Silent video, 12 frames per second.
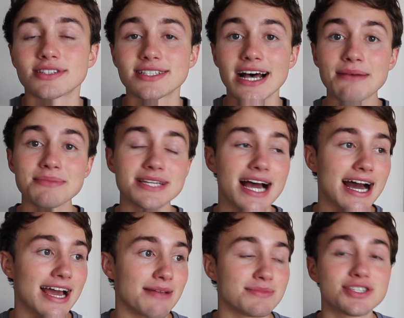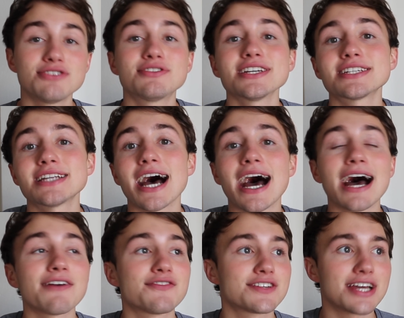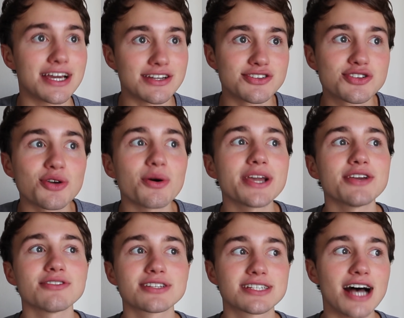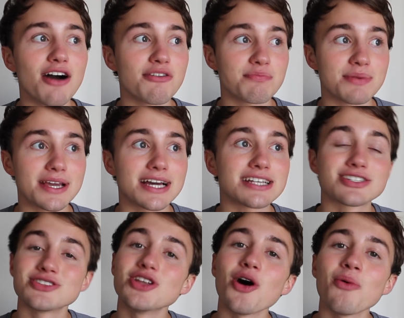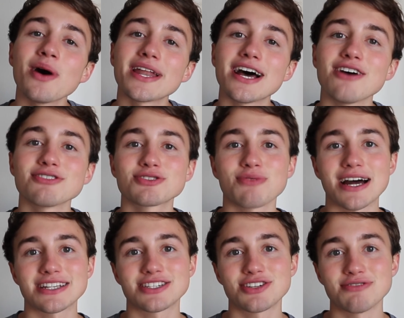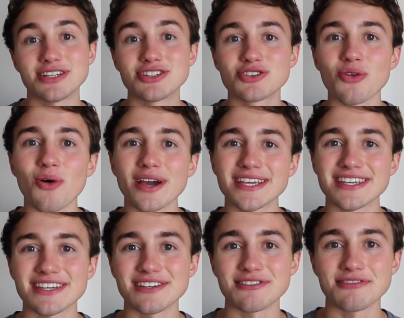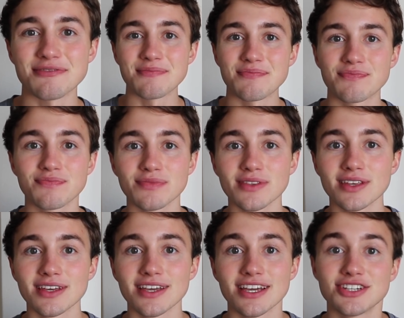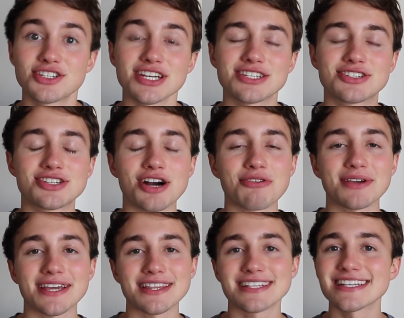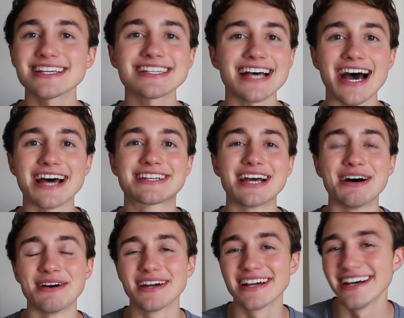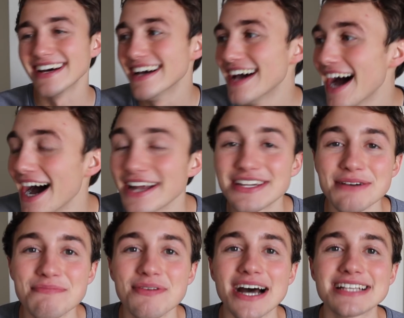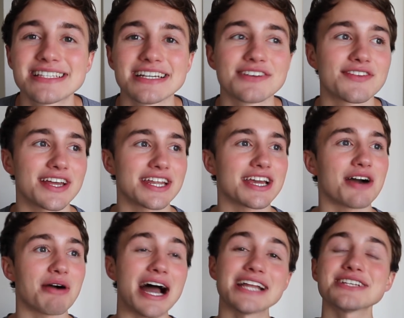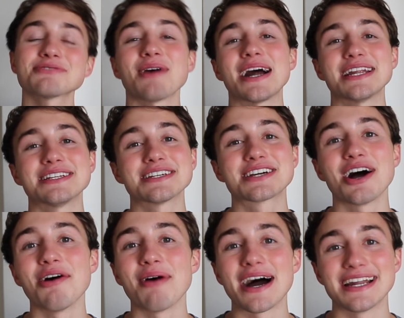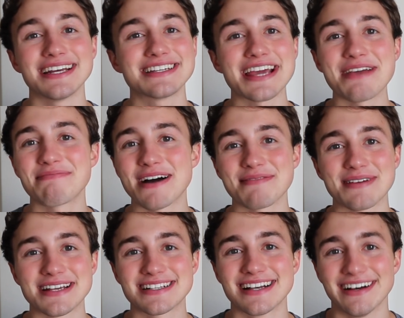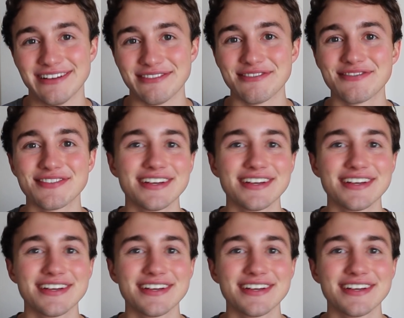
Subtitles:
Sometimes you just have to enjoy yourself because no one else wants to enjoy you. Just joking, this isn't a depressing video. I just wanted to go on a date by myself.